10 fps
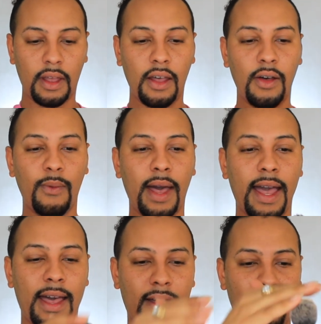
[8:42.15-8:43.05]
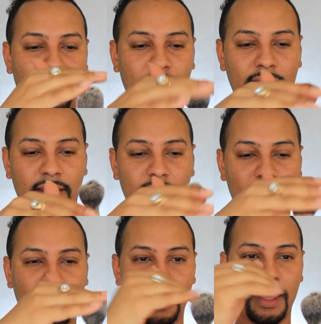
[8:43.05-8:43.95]
Oh wow.
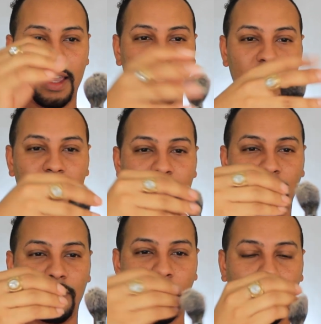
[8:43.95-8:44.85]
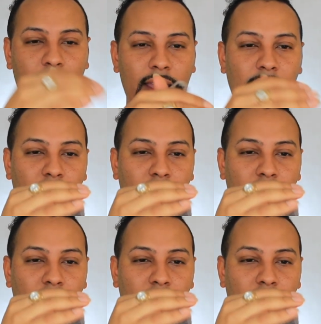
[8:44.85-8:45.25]
It is dry.